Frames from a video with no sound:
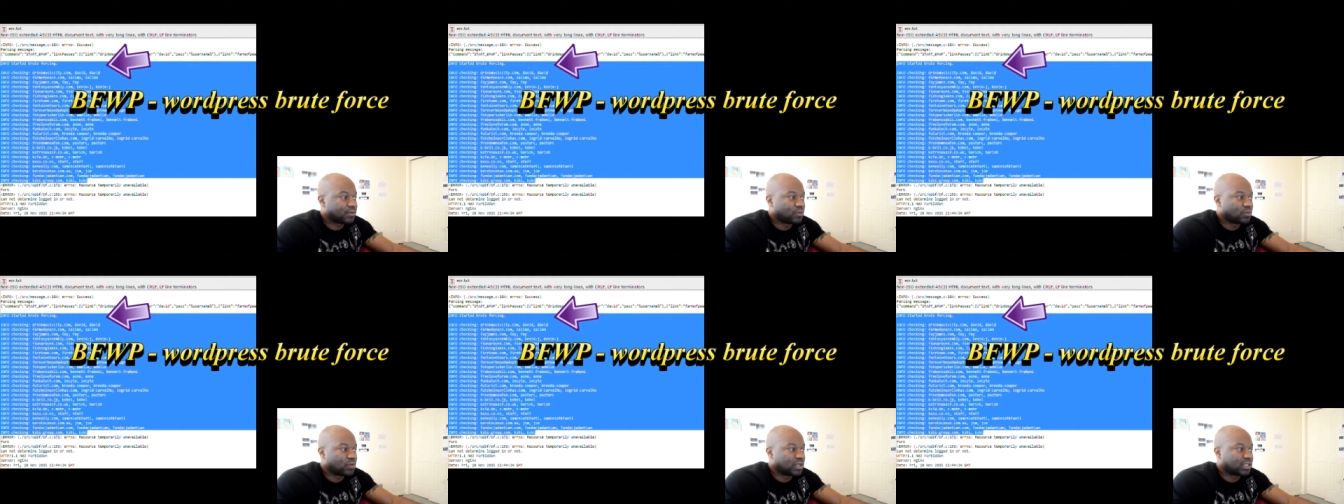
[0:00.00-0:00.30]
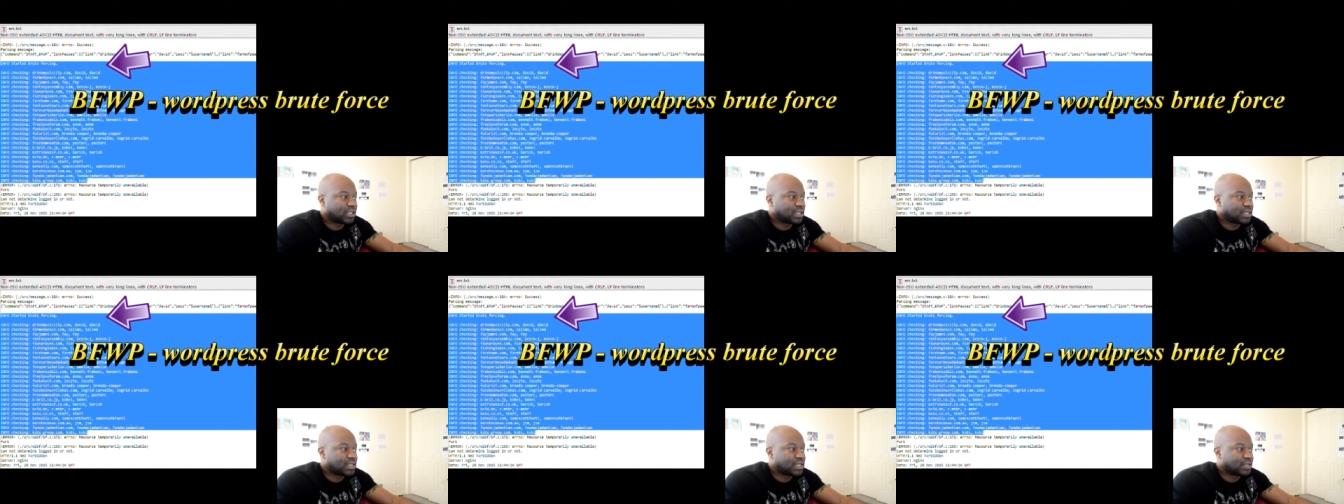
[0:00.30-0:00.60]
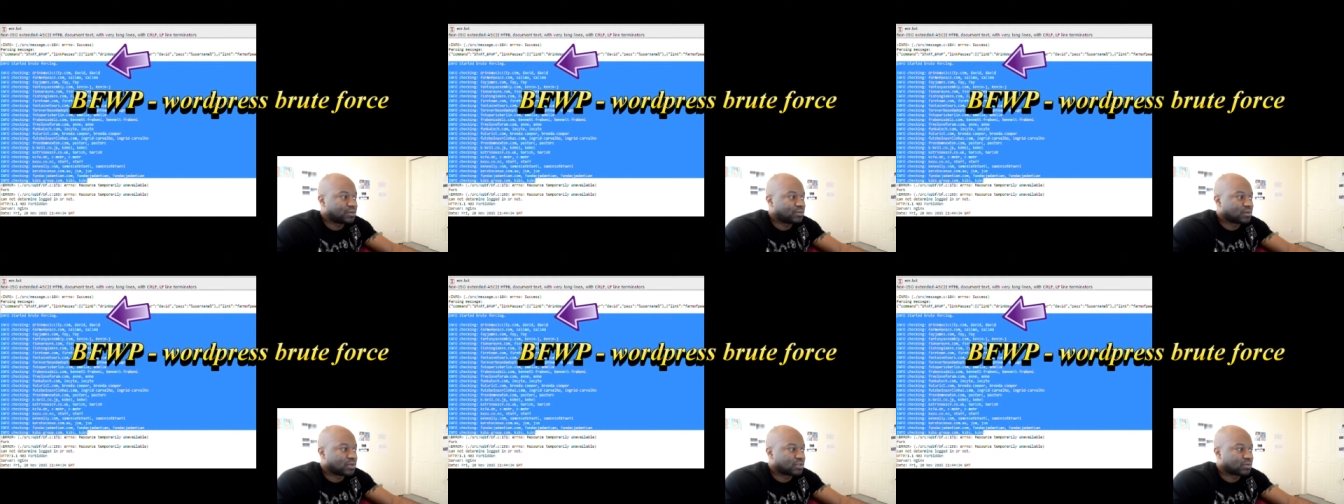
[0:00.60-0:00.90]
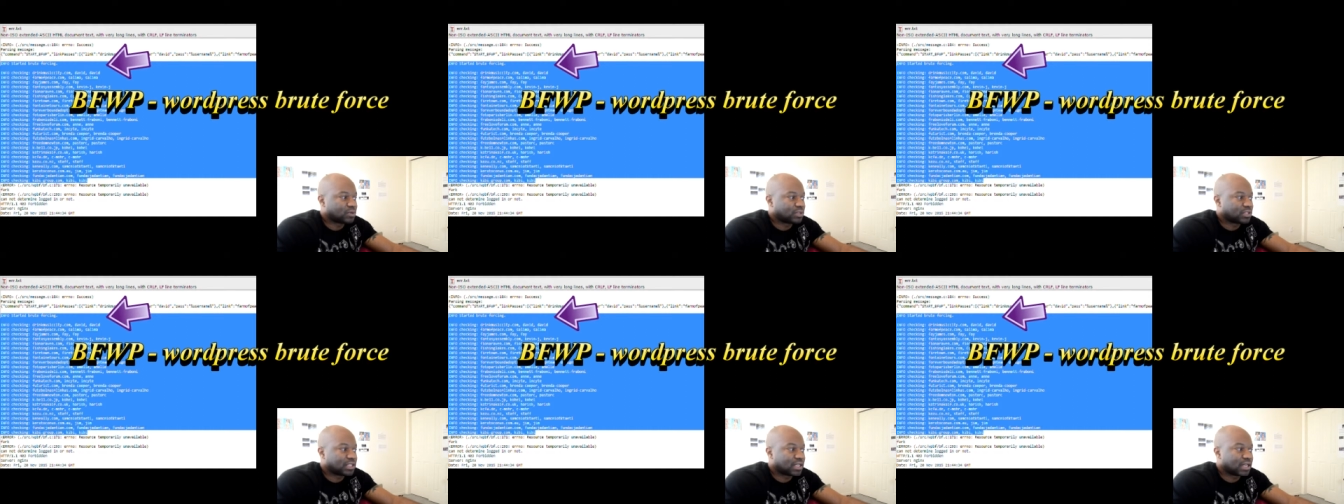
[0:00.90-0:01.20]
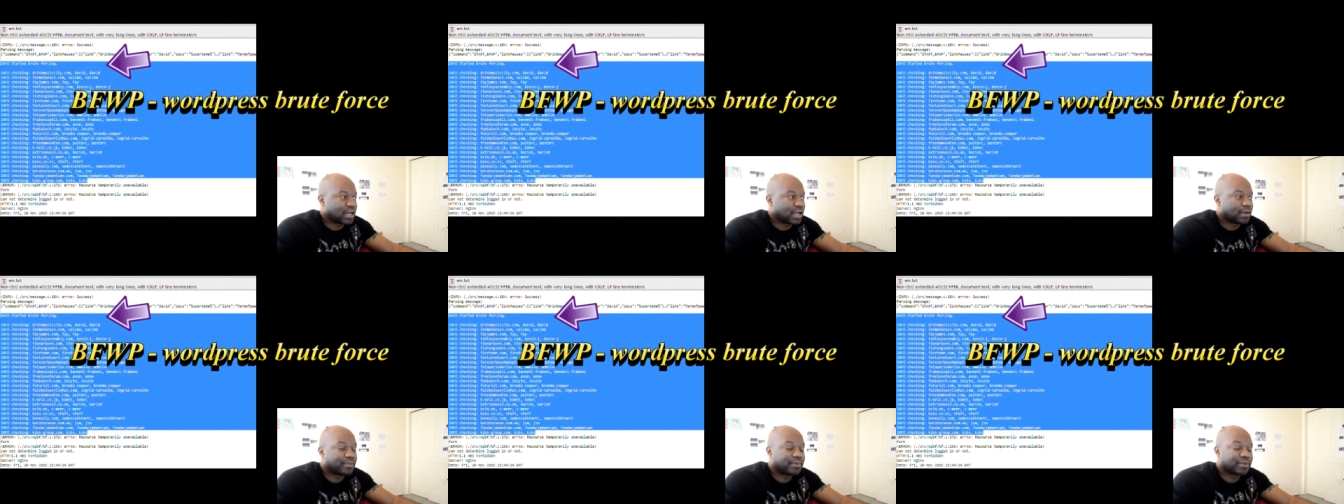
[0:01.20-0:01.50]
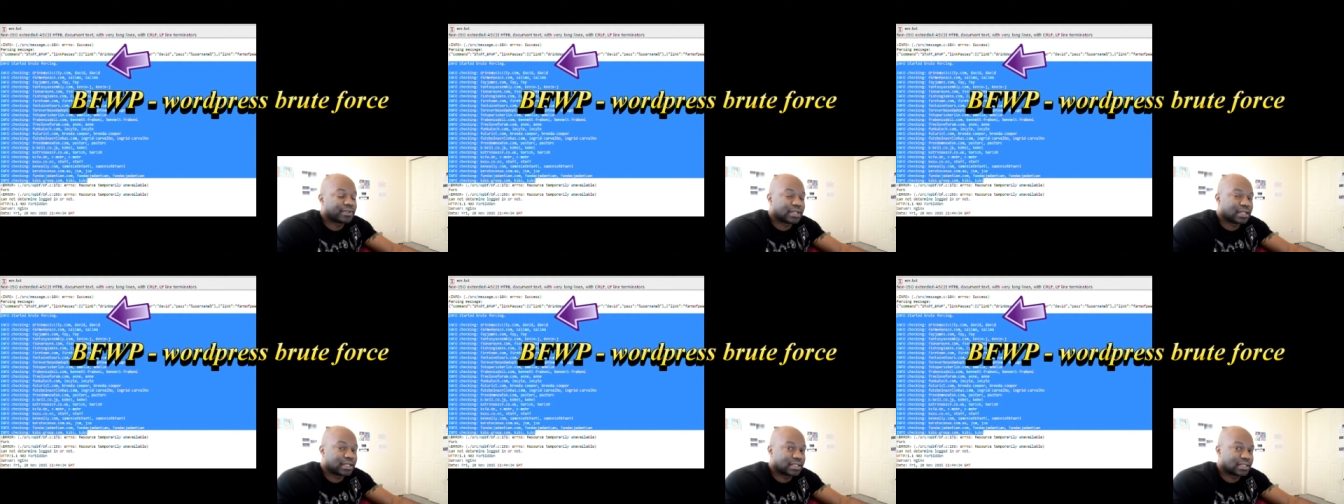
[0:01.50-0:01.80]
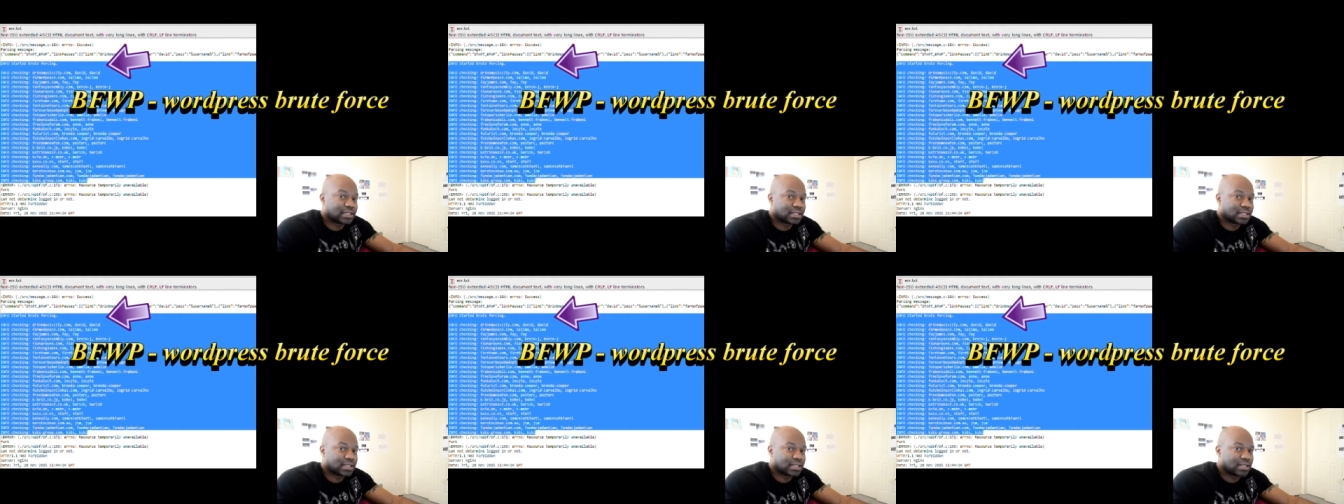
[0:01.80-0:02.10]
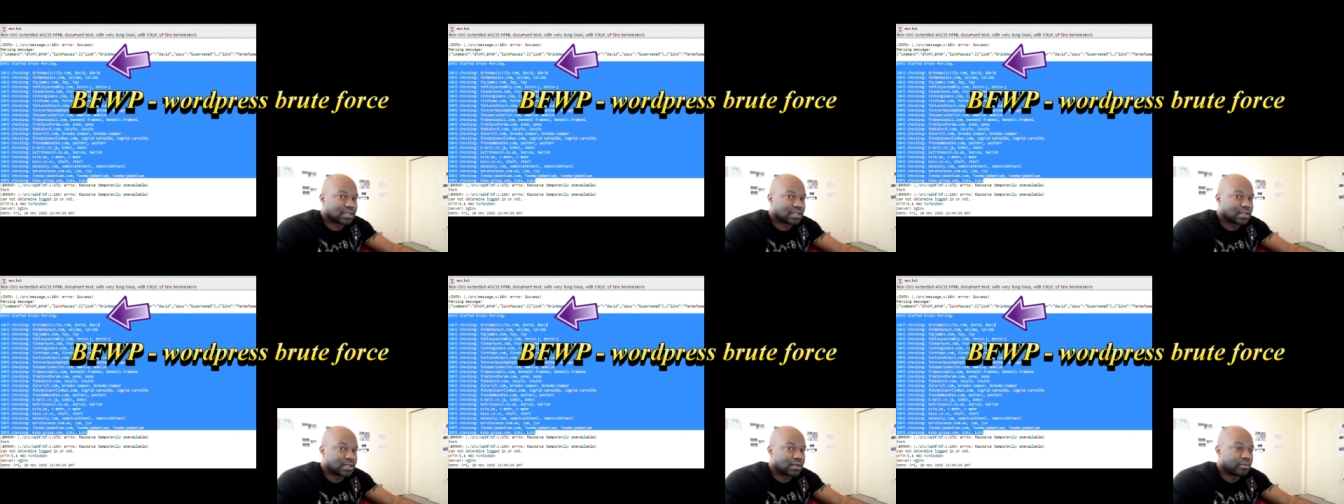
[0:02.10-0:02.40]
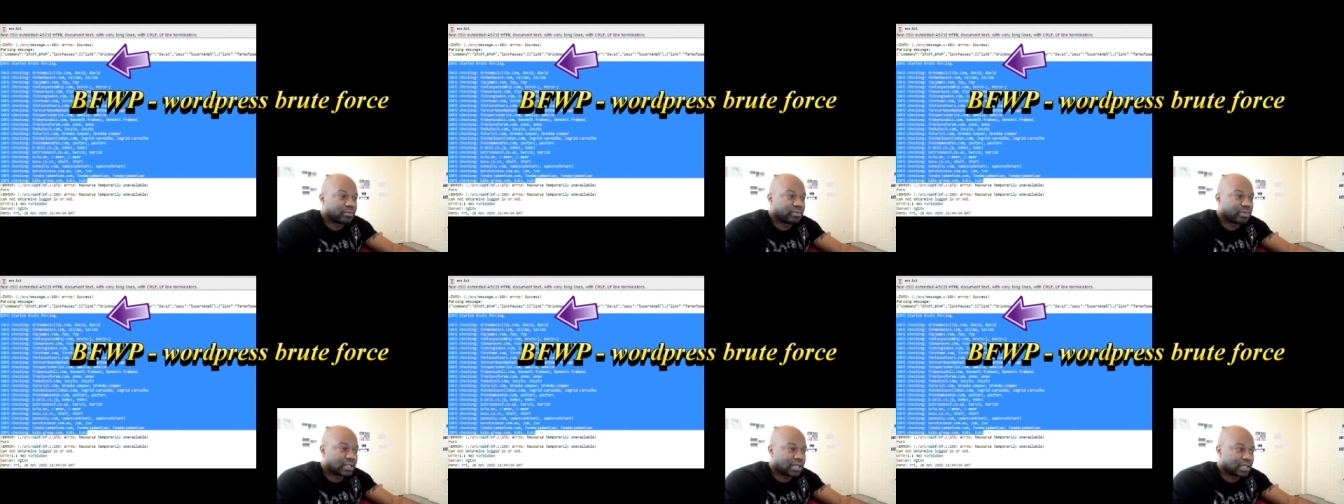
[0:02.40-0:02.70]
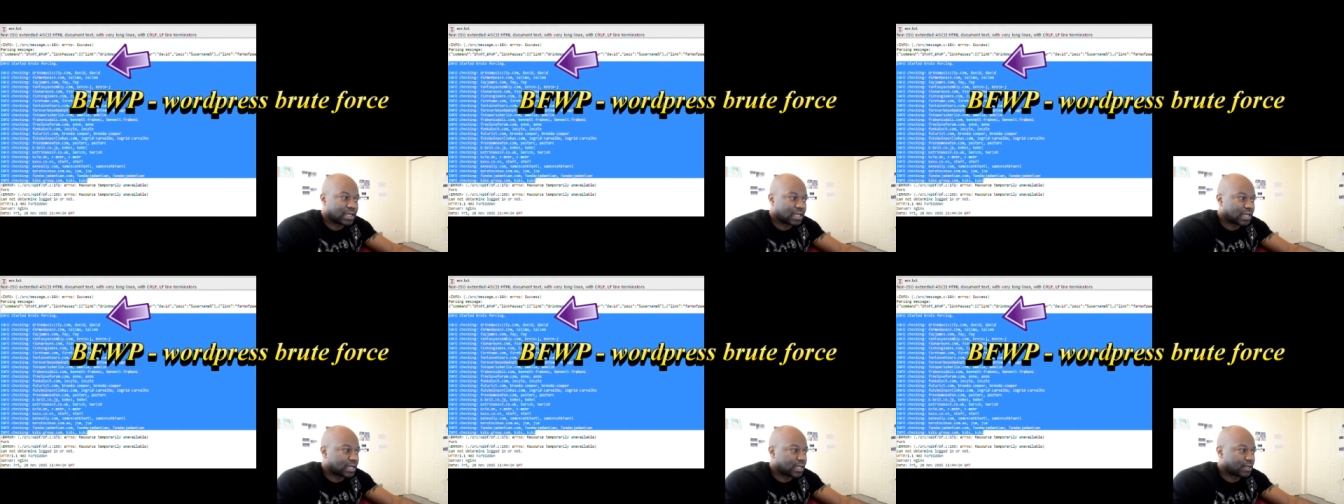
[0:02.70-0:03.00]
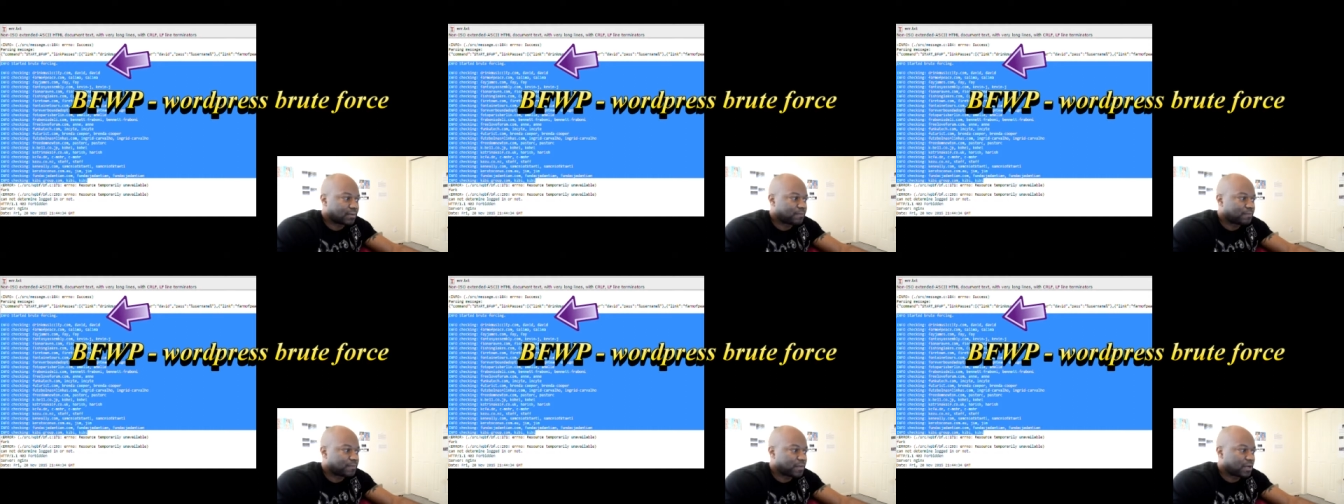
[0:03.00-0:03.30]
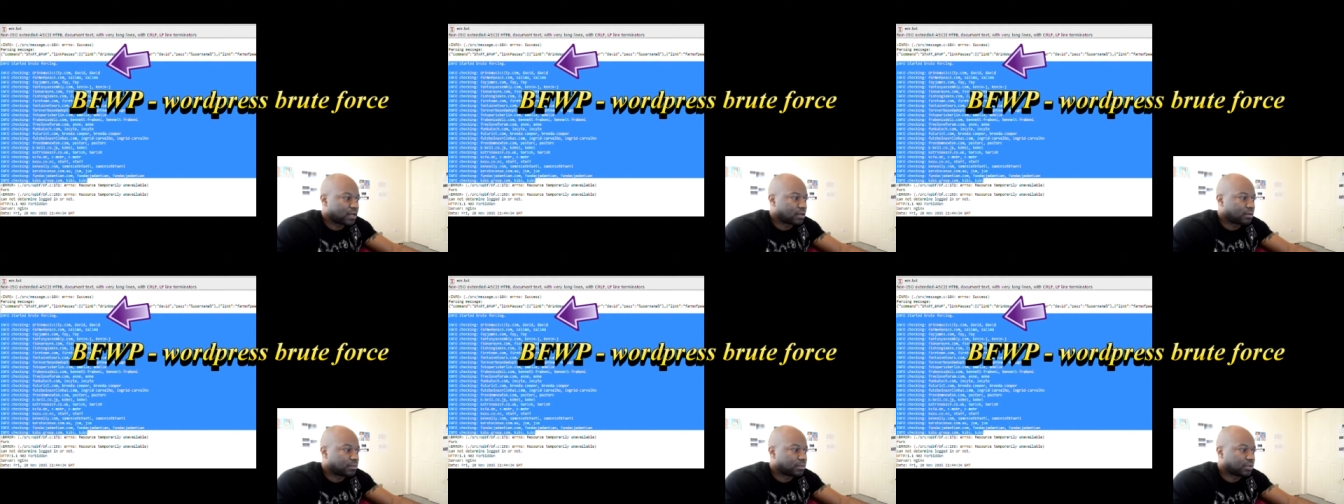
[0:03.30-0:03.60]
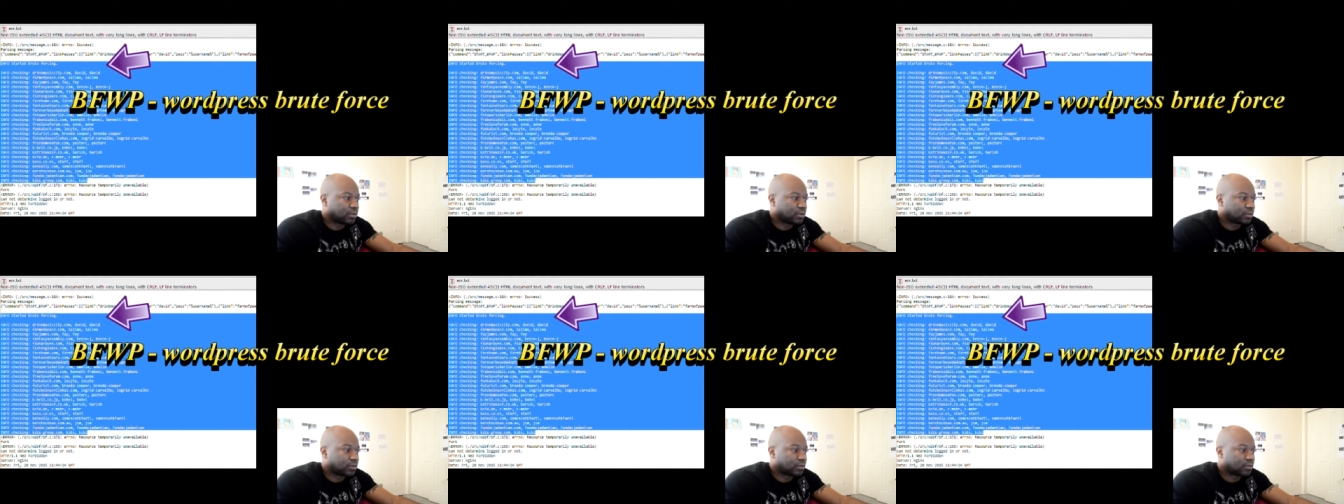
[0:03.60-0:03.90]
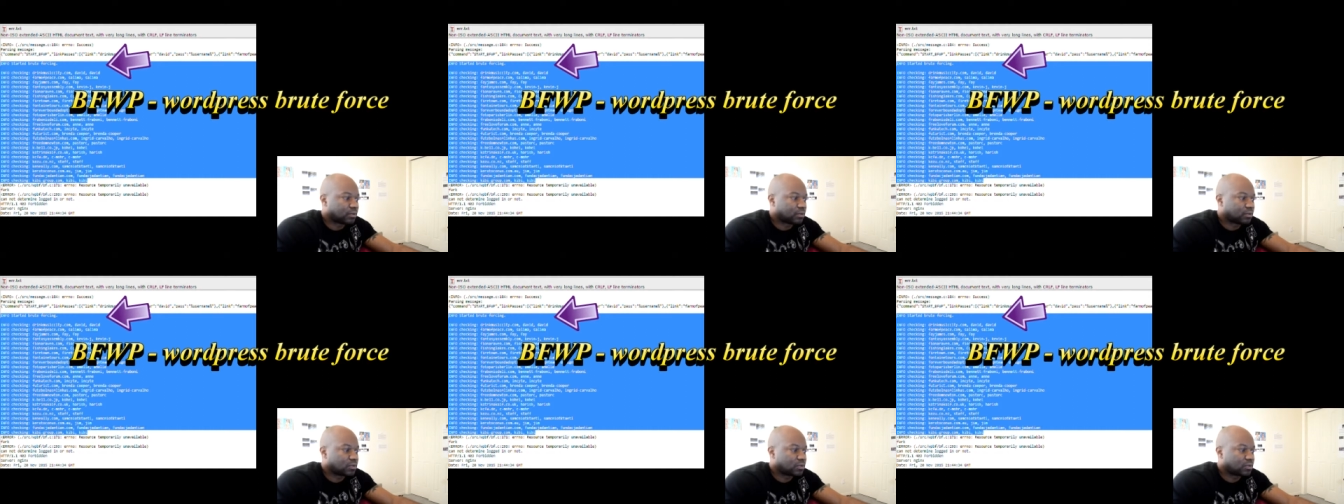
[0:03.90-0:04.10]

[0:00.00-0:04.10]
what they did was once they're able to get into the plugin, they're able to,